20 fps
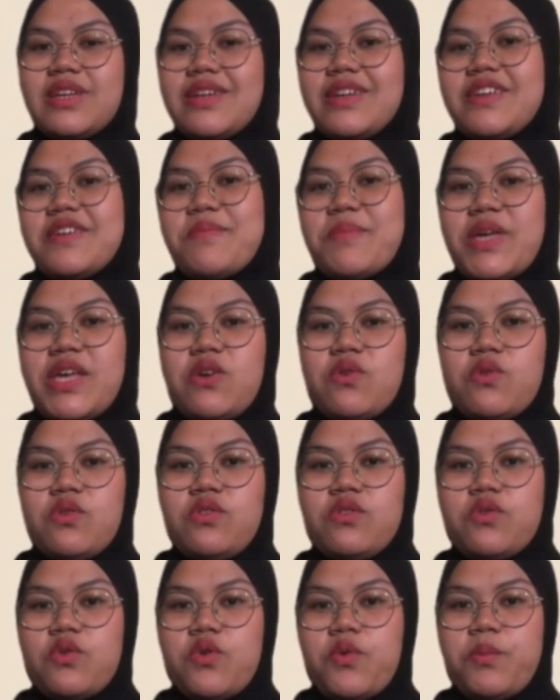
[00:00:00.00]
The
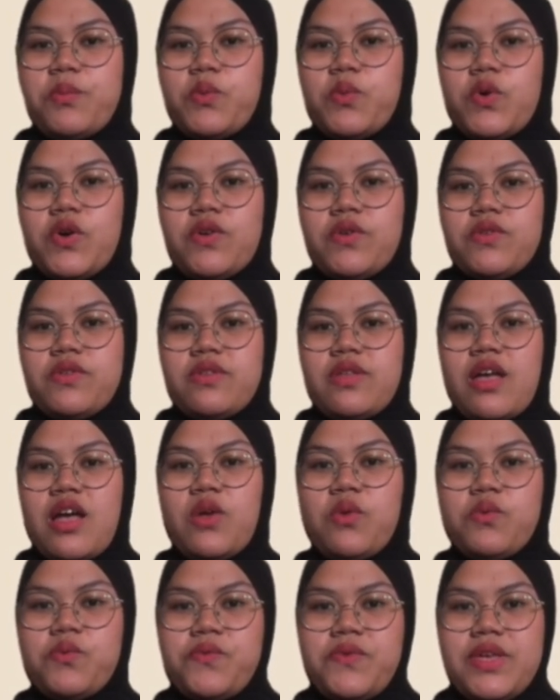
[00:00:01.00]
microscope was
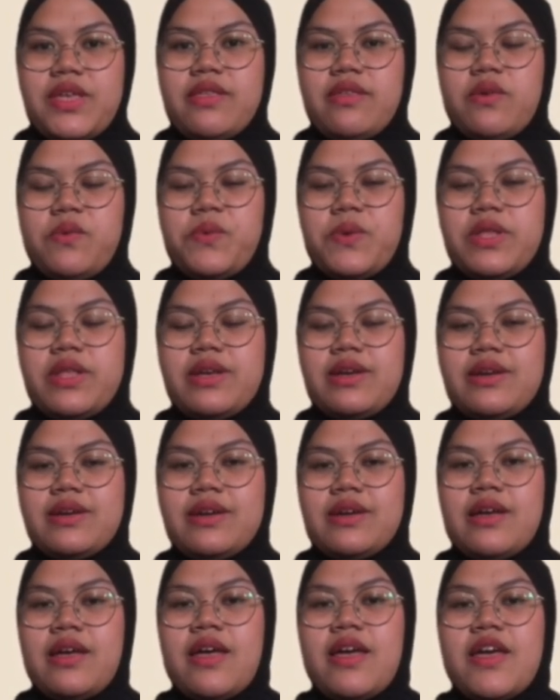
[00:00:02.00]
outfitted with
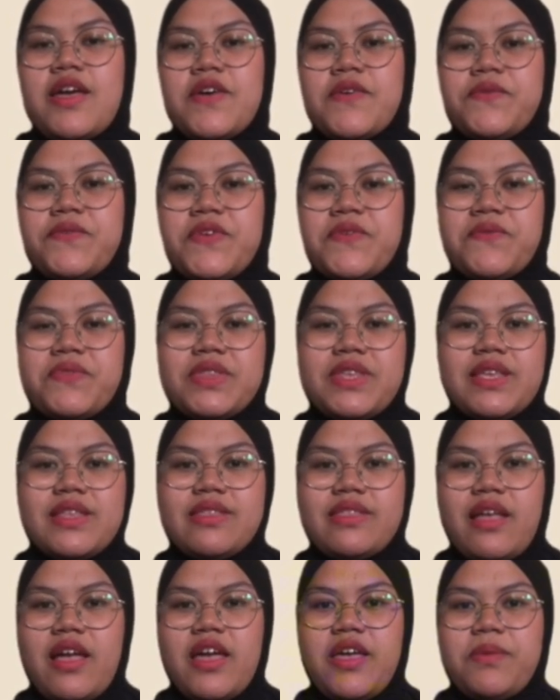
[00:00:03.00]
a 50
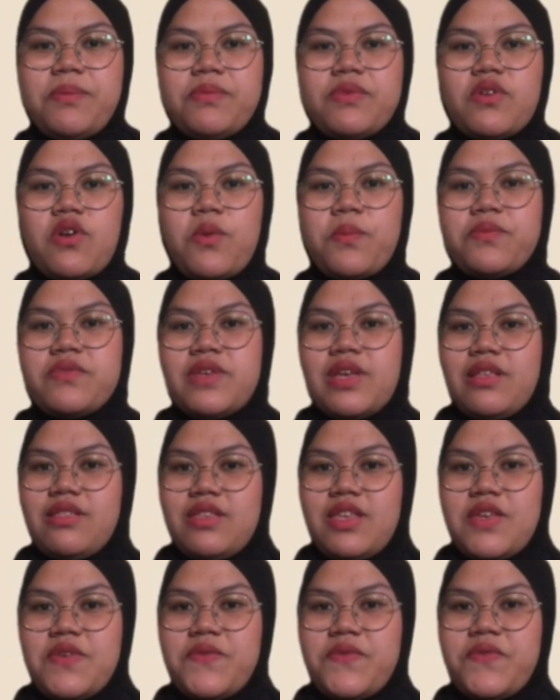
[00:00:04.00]
times
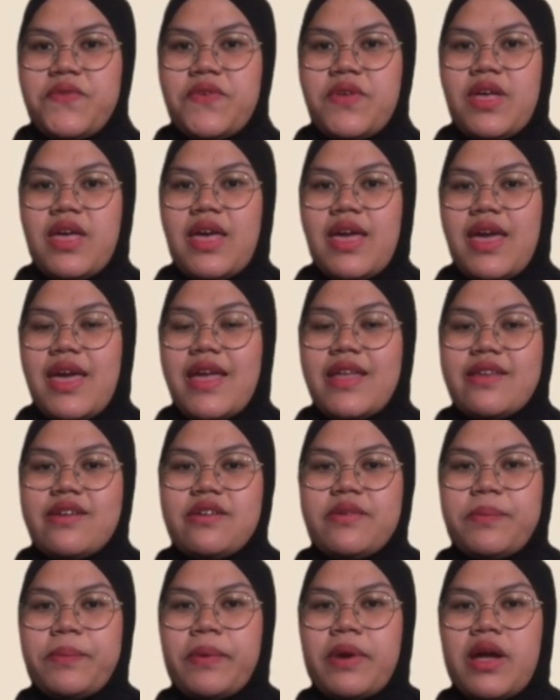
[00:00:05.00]
objective and
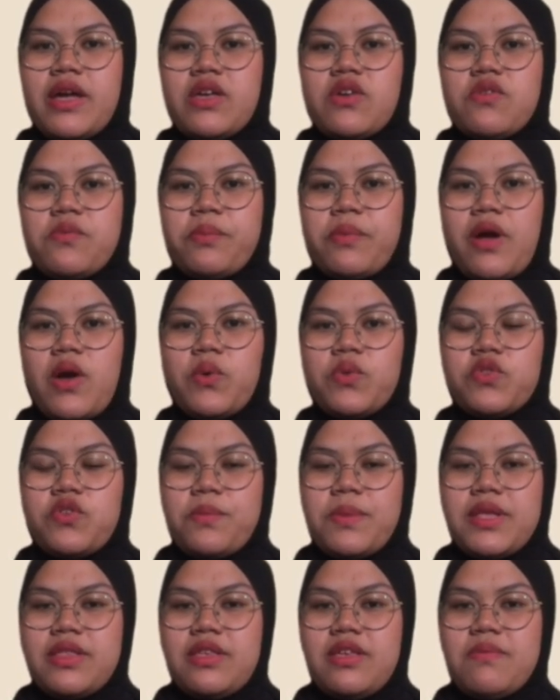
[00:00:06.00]
a prior
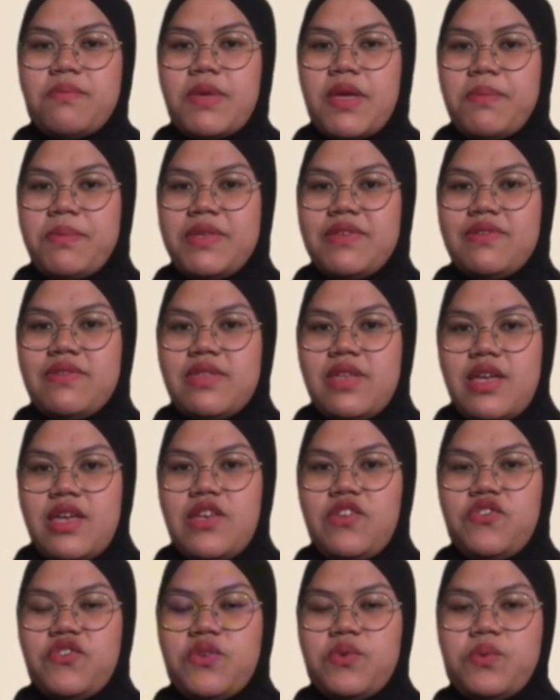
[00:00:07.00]
automatic mapping
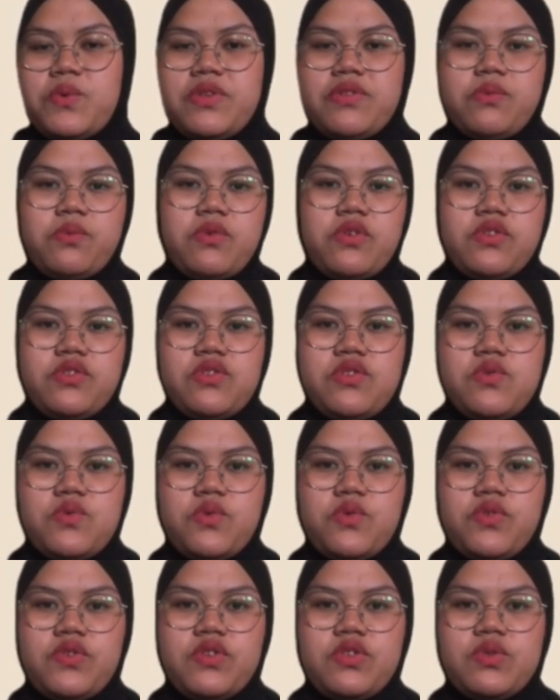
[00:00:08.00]
stage which was
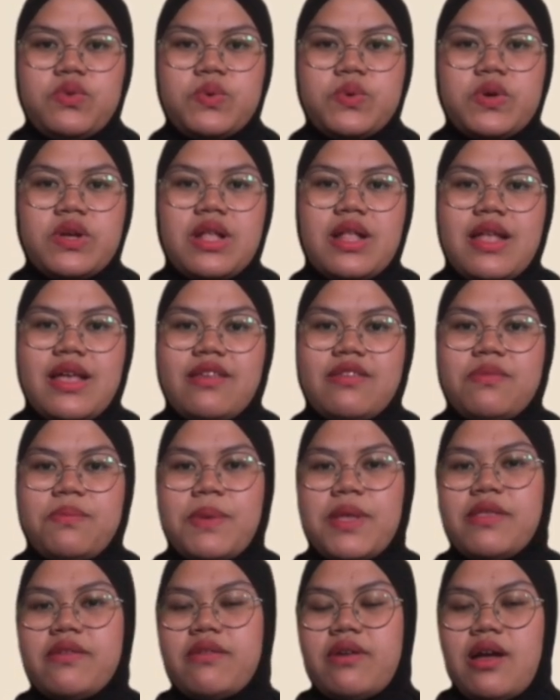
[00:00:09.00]
used to collect
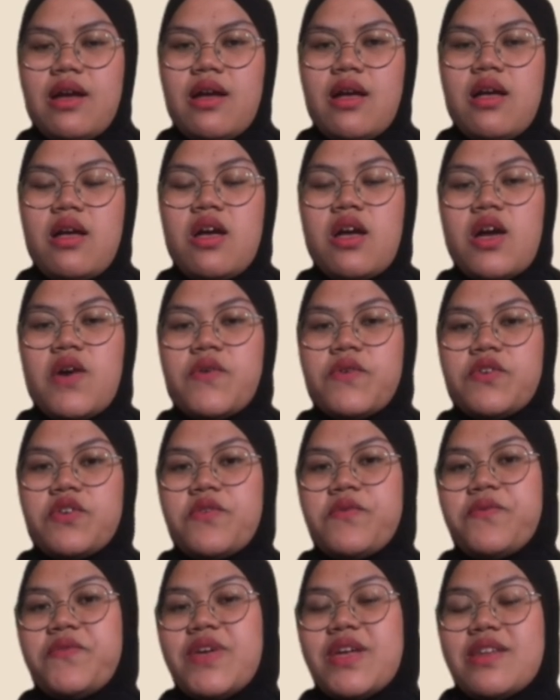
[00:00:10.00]
spectra
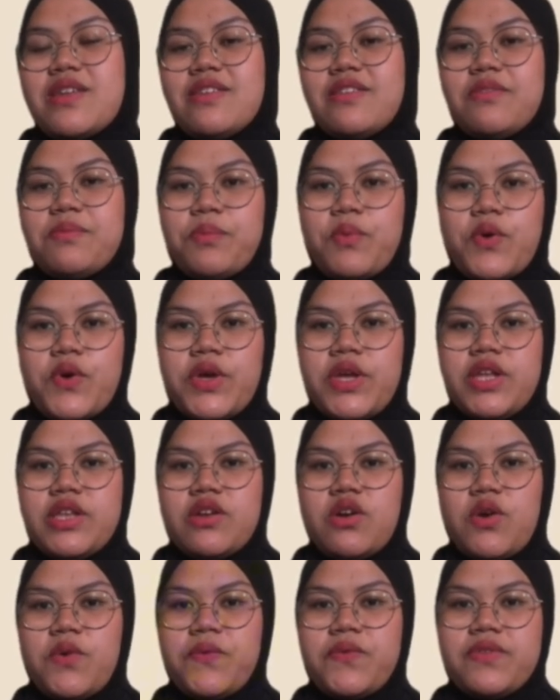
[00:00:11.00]
from various
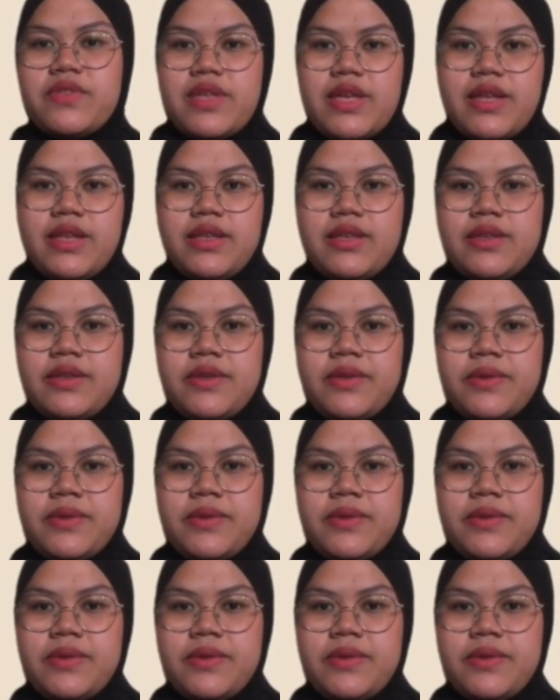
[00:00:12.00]
points of stain.